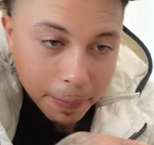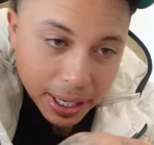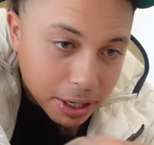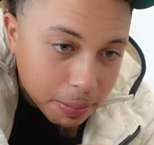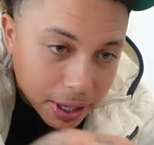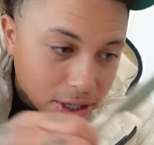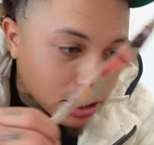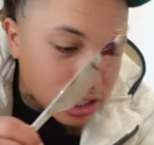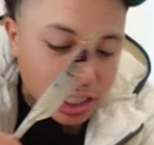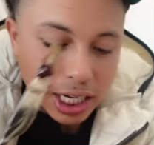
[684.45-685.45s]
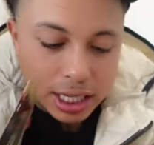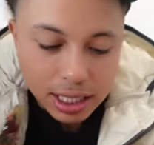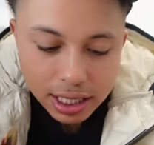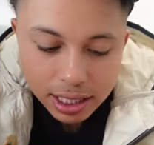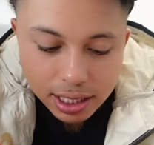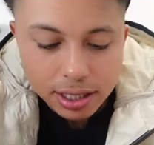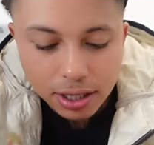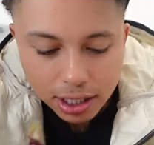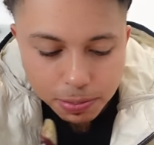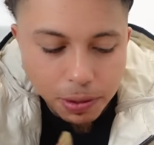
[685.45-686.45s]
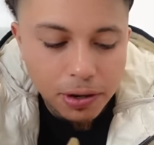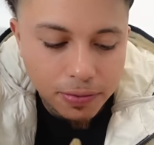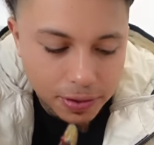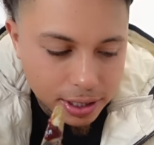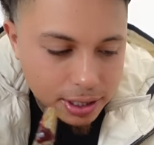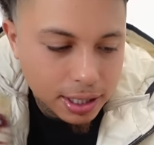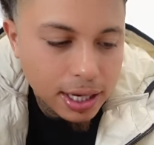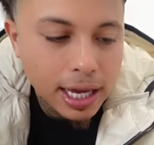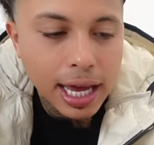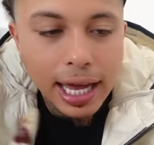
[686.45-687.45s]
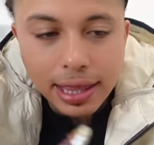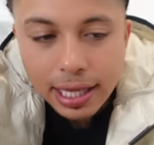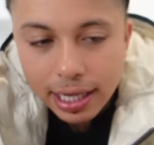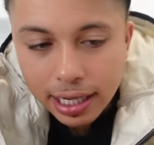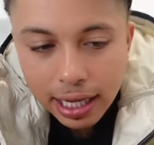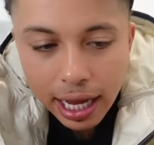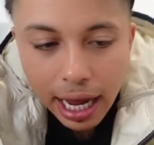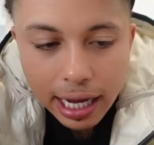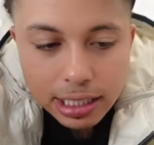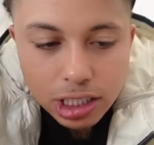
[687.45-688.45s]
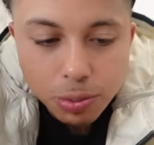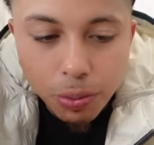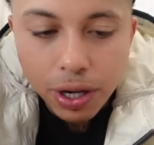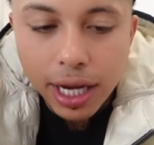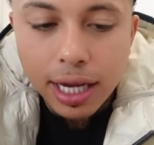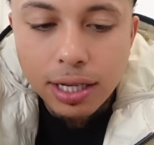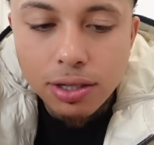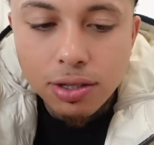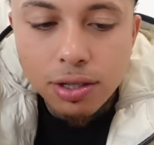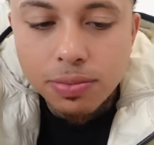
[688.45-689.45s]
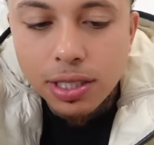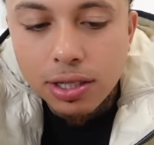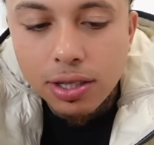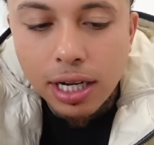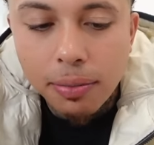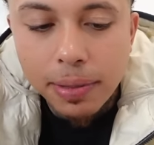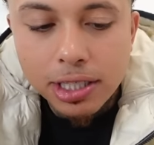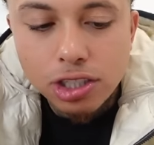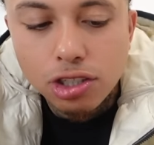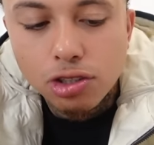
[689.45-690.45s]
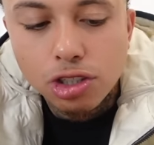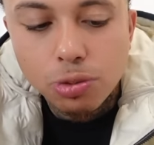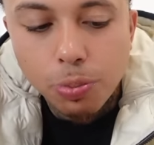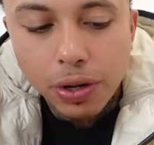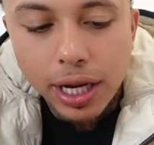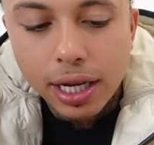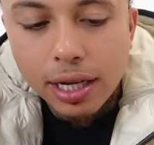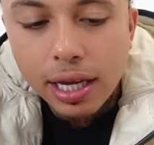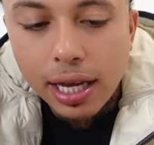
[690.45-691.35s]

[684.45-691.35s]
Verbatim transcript: peanut butter and jelly. That's perfect. And then I spread, you know what I'm saying? You gotta make sure you spread.